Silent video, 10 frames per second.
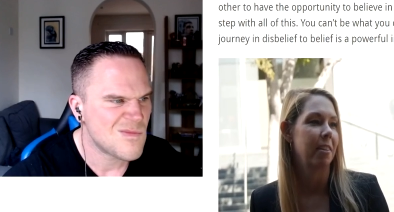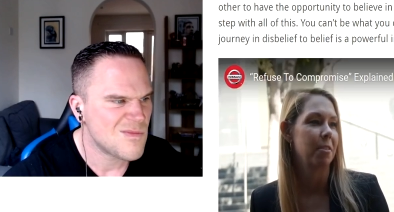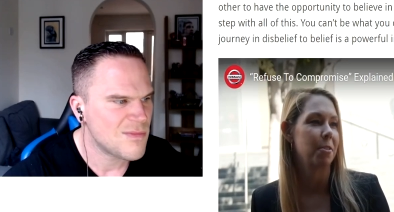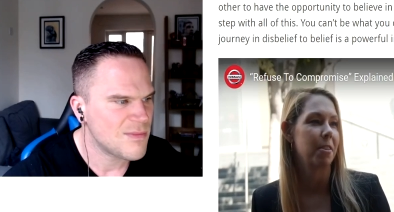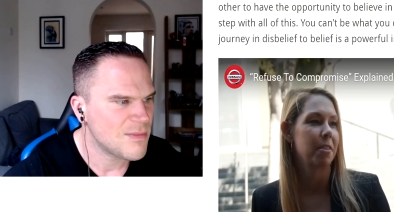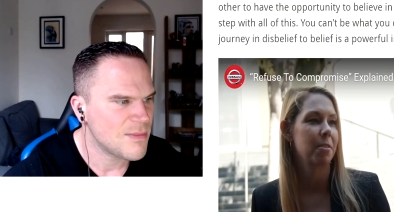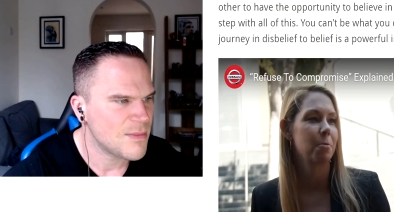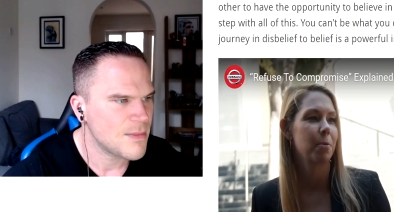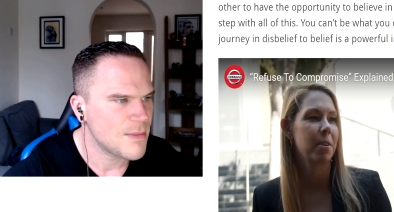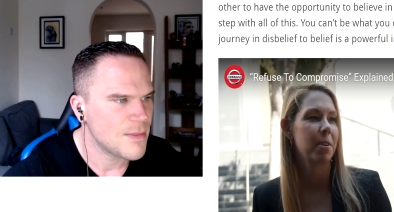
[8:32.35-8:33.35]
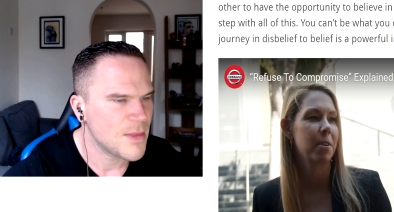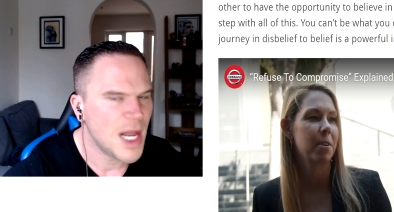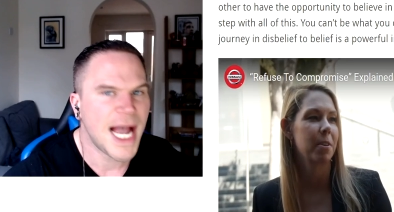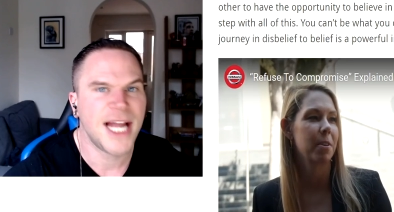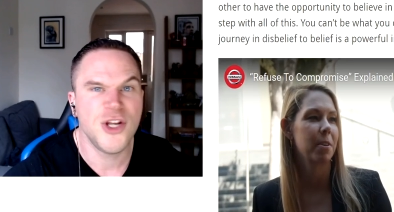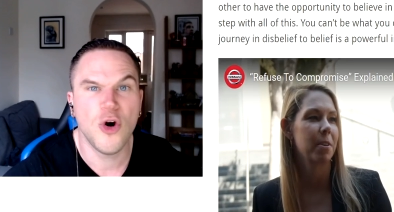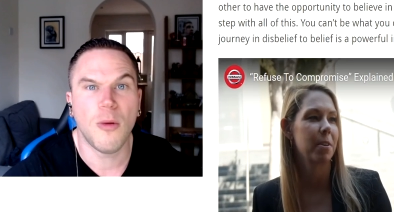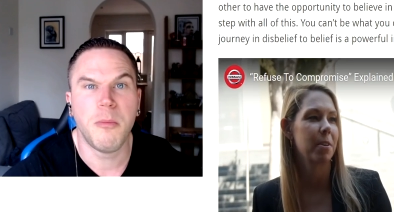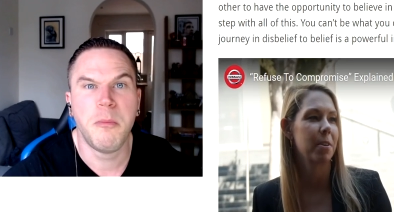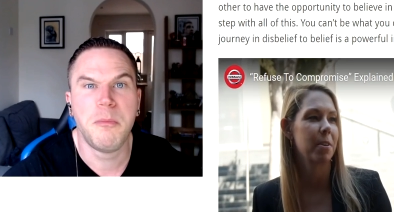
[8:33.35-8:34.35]
Speaker 1: industries.
Speaker 2: And
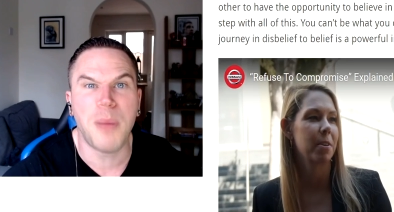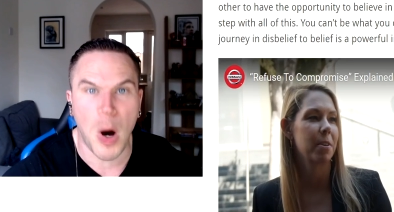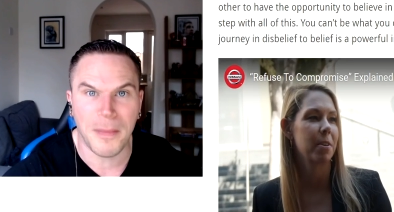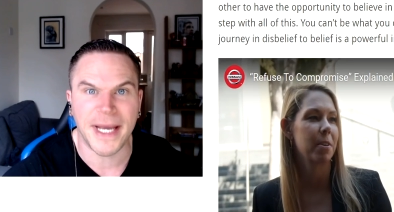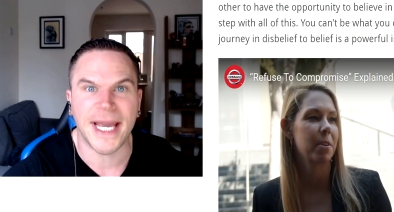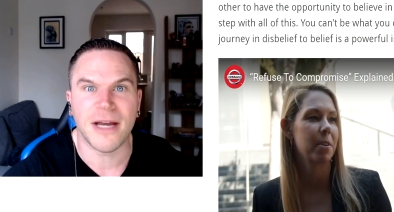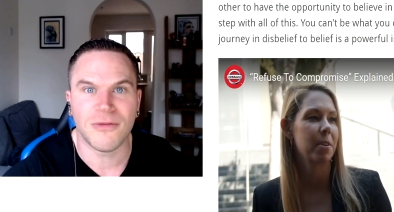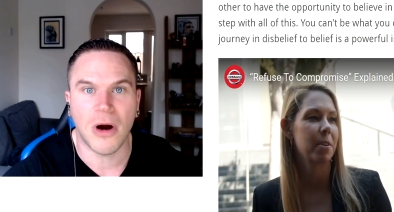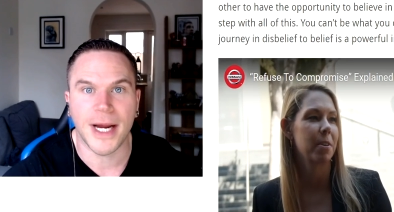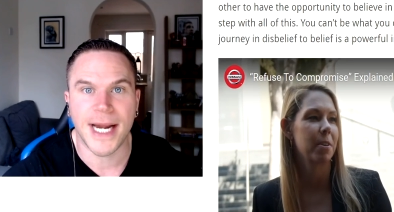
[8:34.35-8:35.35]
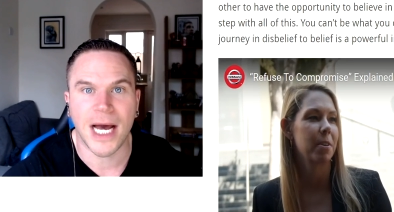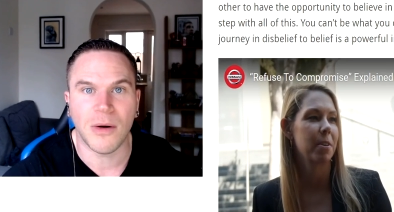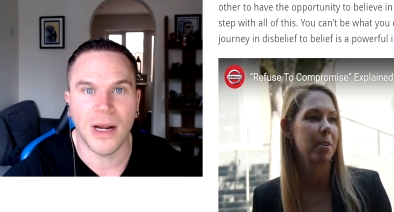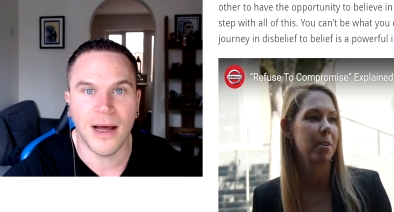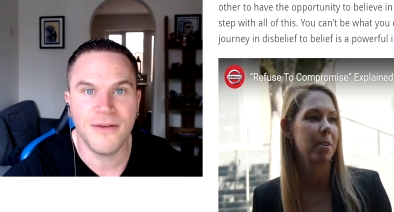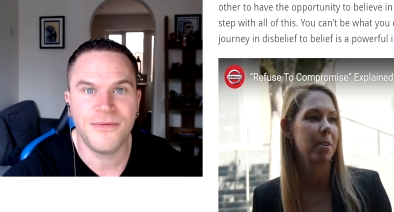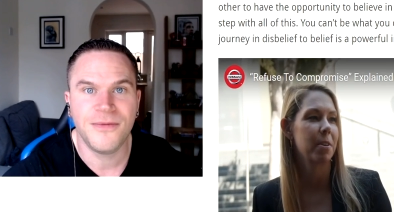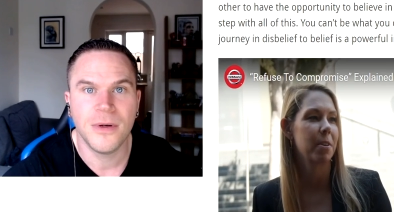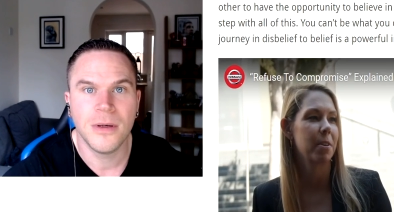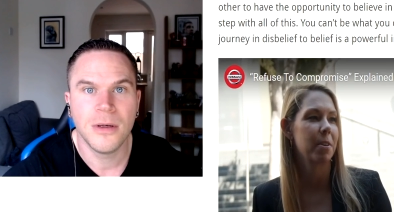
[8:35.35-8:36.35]
you're bombing it right now,
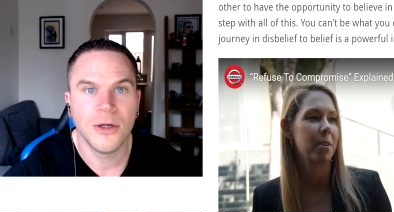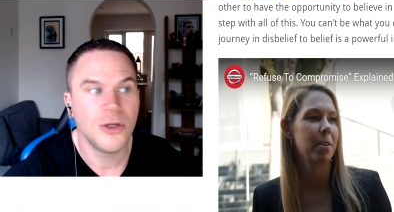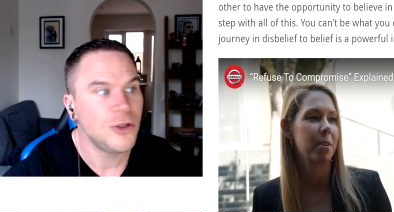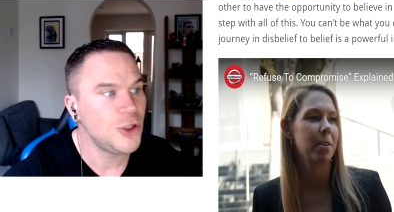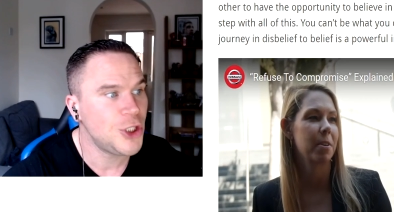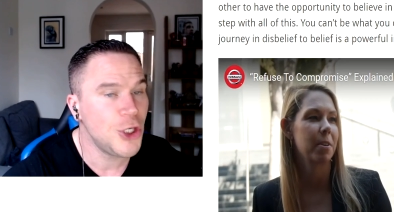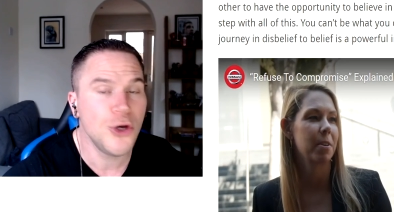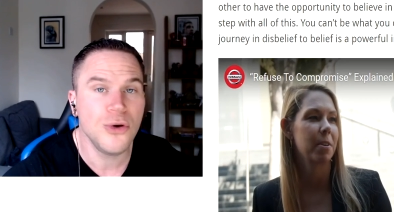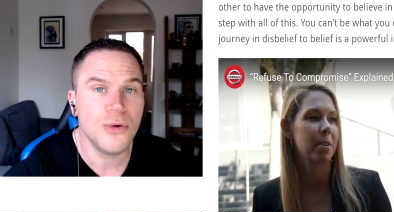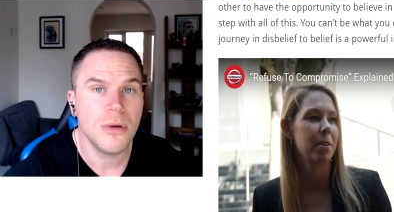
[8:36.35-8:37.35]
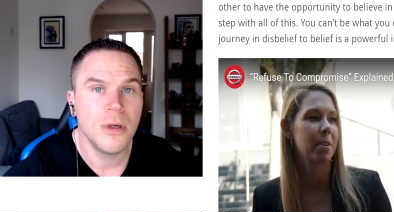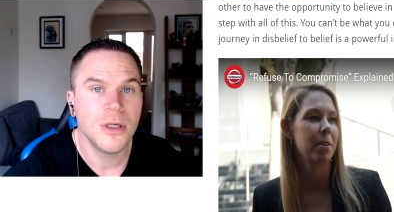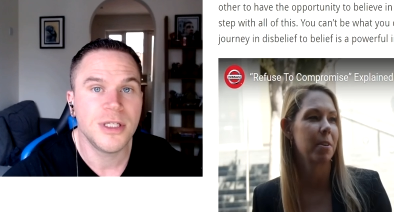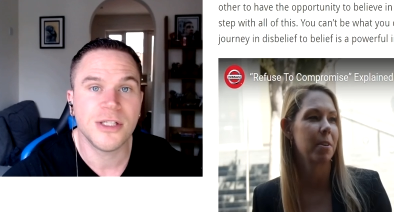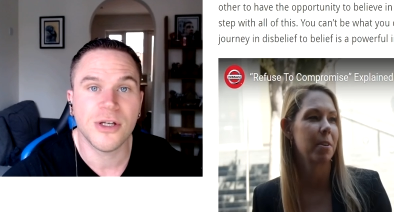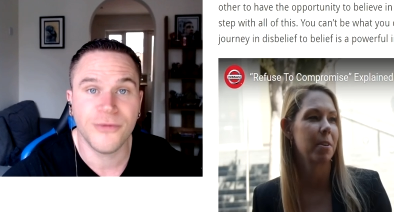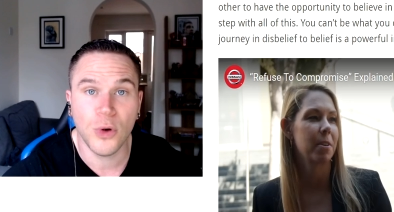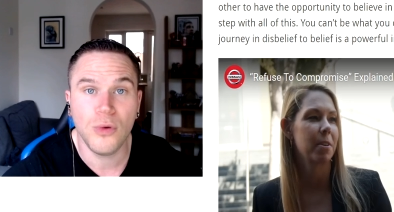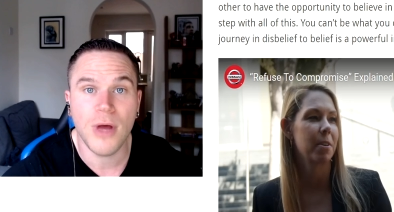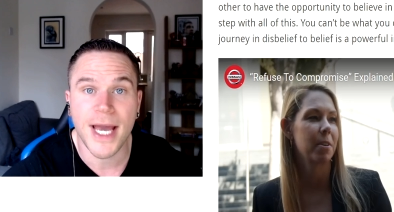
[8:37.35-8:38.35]
love. You deserve
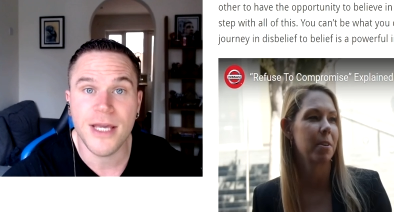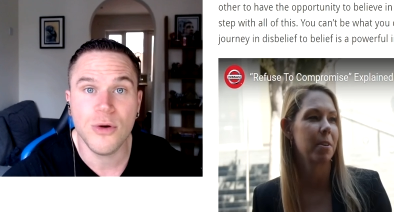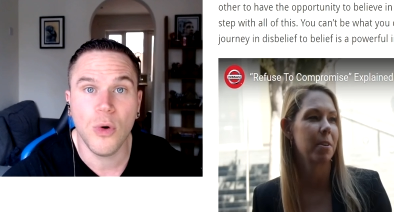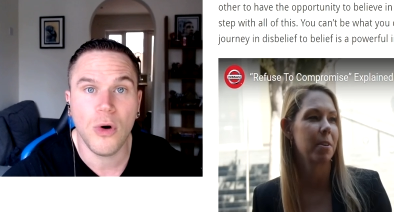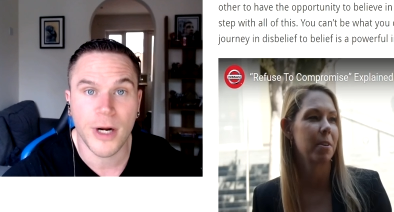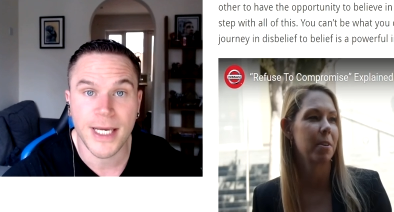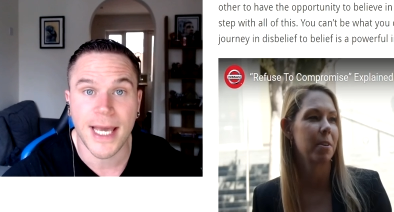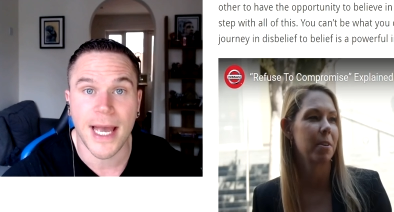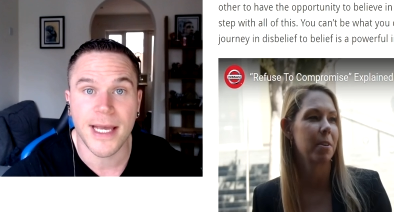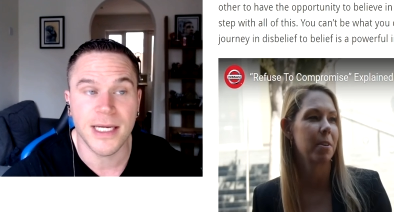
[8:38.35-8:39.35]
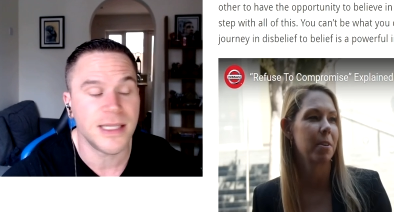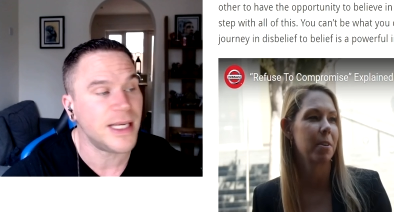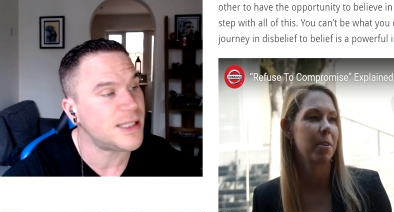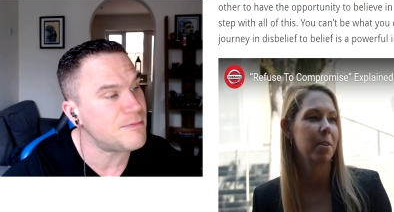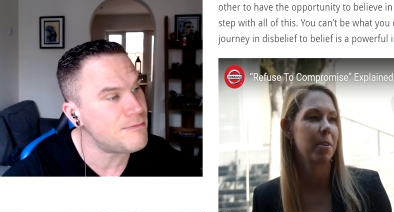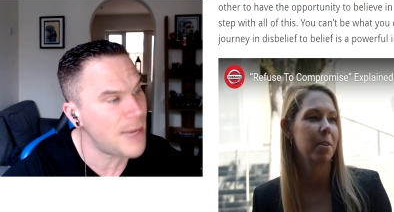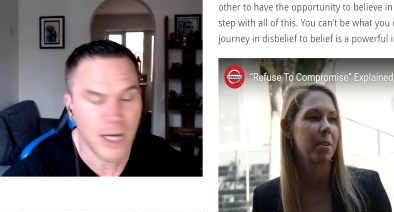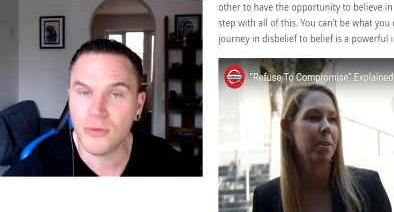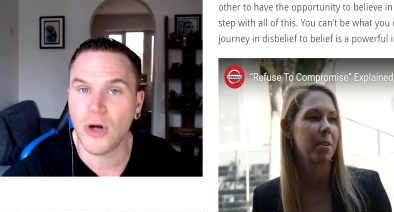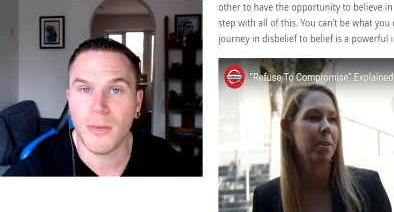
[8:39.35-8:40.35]
all the hate you're going to get in this
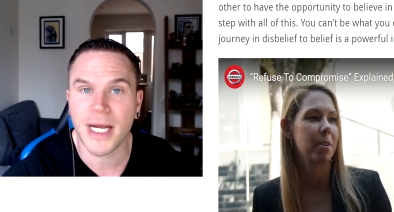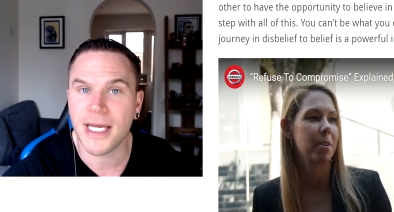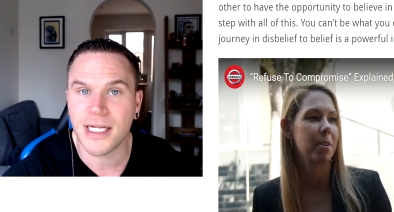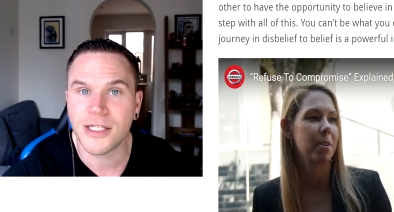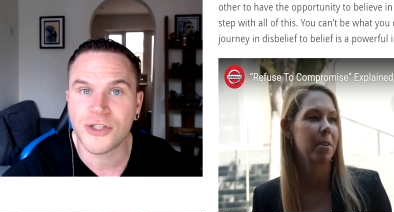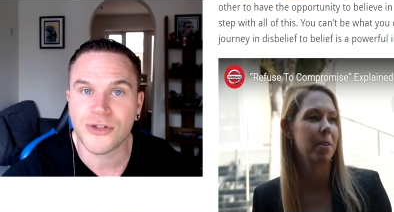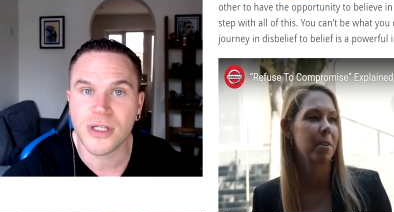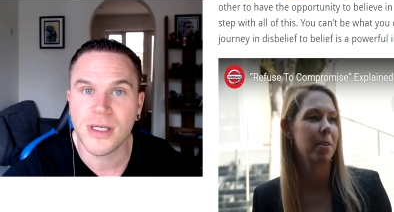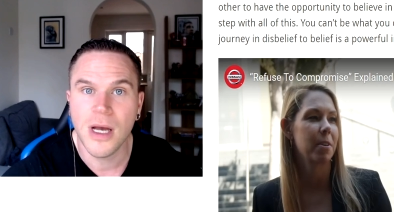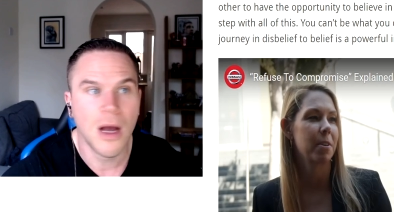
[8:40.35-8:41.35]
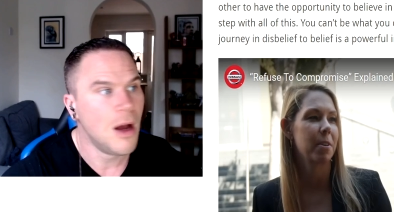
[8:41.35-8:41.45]
male dominated industry